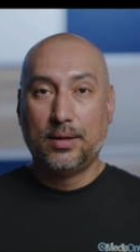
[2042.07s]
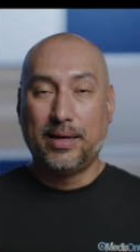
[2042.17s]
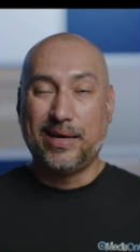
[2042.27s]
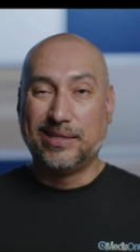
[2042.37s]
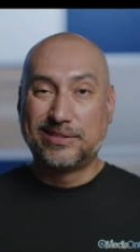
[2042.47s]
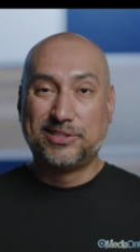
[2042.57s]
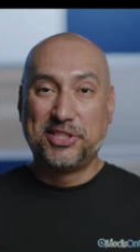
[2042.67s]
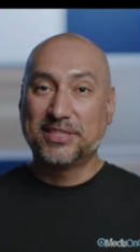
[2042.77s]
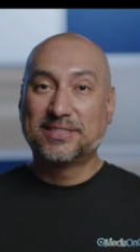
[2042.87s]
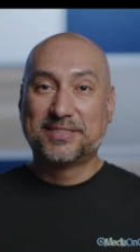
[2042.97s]
It's
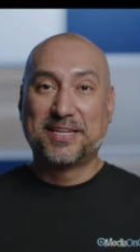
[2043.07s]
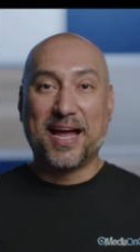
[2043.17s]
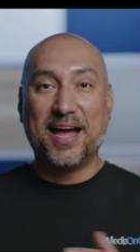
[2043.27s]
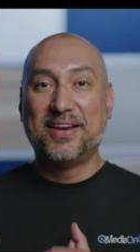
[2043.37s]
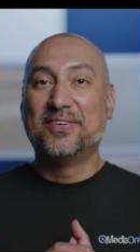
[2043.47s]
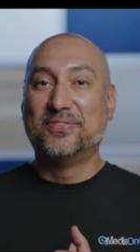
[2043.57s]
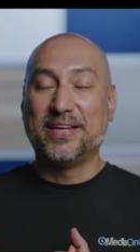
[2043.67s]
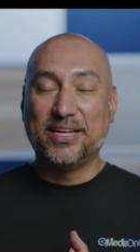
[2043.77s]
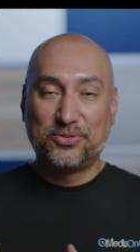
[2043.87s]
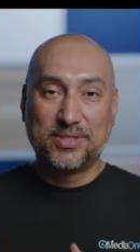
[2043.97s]
just kind of
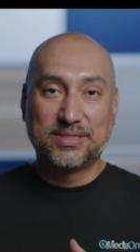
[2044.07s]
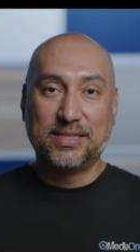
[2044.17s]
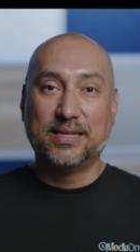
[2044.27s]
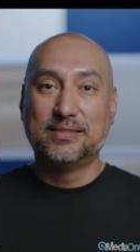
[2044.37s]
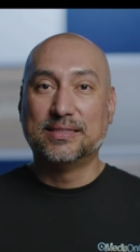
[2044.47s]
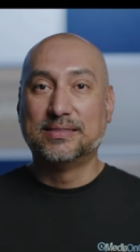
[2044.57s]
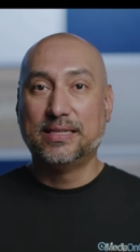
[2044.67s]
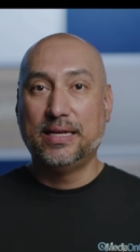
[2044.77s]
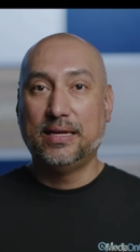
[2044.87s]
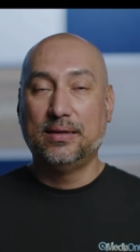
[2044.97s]
interesting to
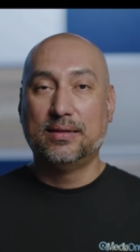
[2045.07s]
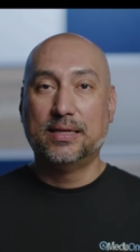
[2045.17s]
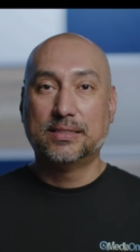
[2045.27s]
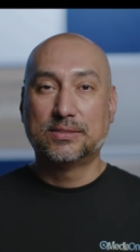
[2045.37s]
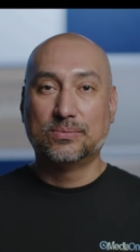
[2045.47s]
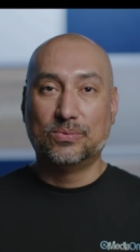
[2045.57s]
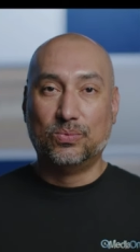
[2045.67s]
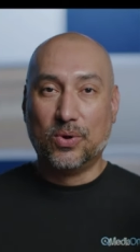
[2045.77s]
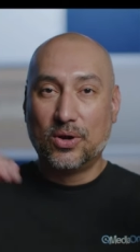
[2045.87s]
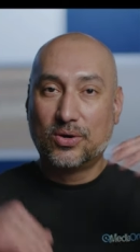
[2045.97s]
see this
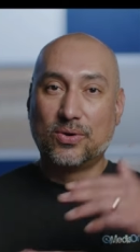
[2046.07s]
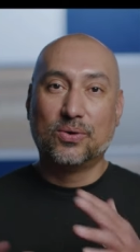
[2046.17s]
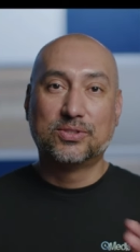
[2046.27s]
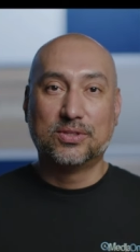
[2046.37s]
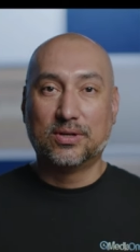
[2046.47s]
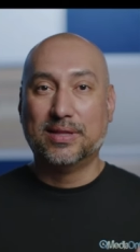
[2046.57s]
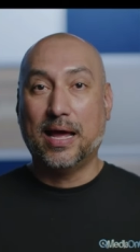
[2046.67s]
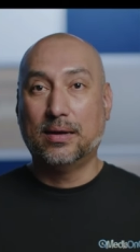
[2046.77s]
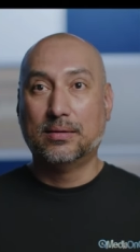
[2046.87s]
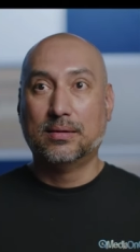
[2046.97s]
roller coaster
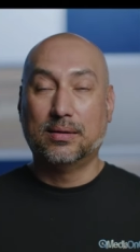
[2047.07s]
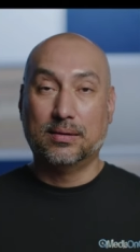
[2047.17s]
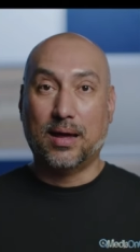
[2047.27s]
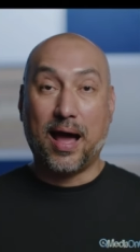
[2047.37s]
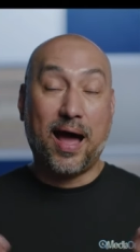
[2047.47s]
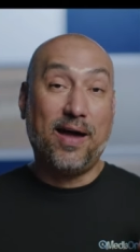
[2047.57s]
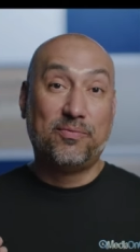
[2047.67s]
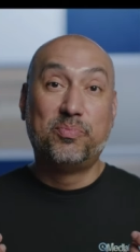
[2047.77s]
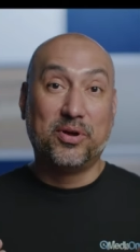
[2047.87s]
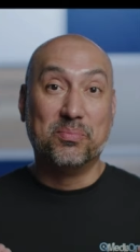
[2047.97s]
that I've
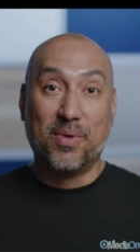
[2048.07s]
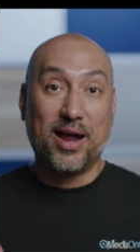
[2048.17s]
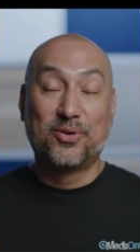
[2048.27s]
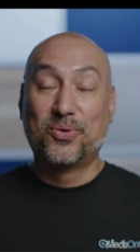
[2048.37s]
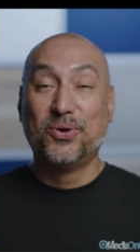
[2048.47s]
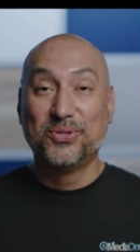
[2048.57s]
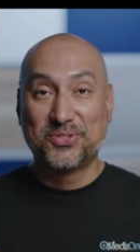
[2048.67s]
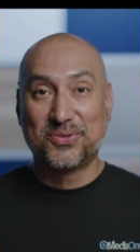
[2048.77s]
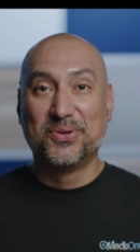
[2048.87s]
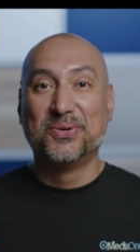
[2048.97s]
put my crews
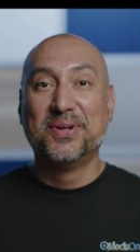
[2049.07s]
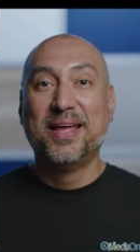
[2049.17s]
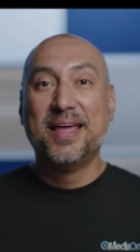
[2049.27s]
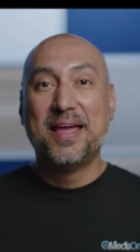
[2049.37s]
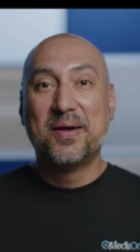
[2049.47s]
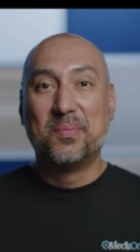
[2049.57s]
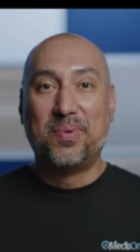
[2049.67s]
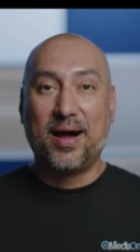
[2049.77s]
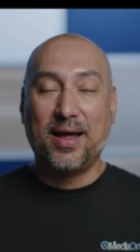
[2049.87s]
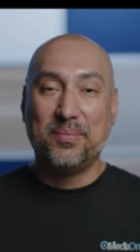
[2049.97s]
through
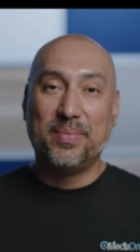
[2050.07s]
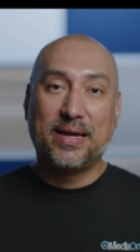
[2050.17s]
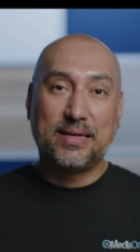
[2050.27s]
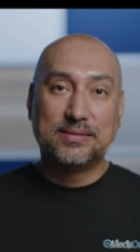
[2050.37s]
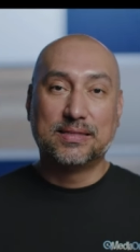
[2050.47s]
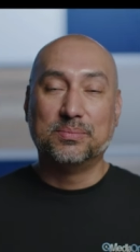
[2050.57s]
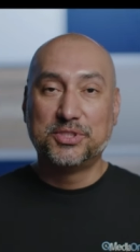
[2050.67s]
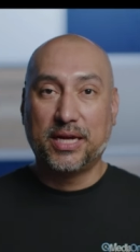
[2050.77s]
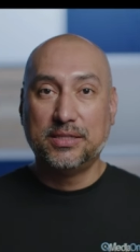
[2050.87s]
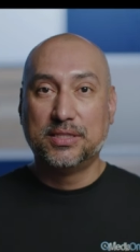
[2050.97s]
by making some
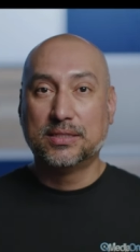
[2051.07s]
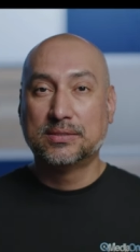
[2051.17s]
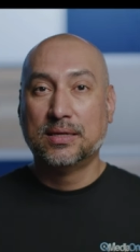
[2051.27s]
changes